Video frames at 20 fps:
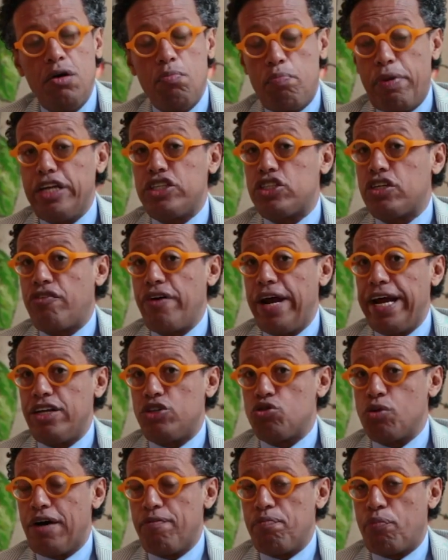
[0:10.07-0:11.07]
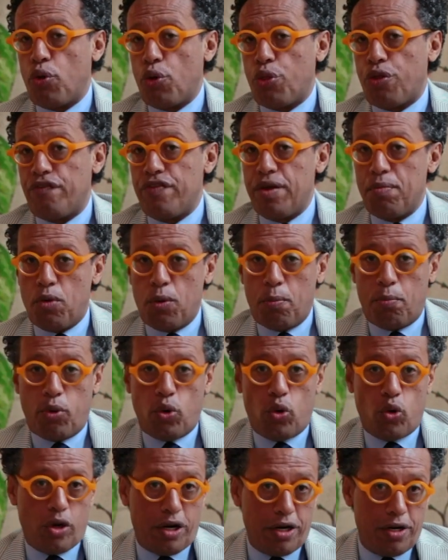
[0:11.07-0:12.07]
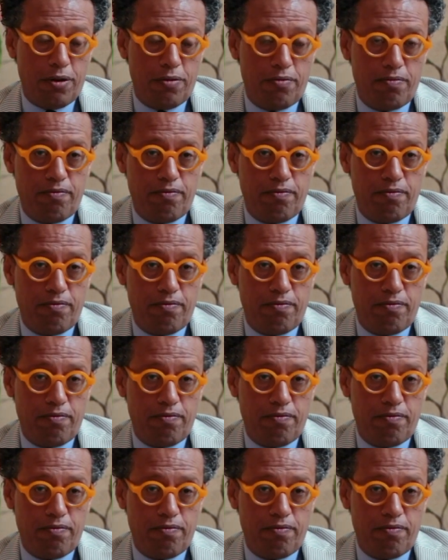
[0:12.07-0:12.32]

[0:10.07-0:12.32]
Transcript: But it's great to have both of them on board.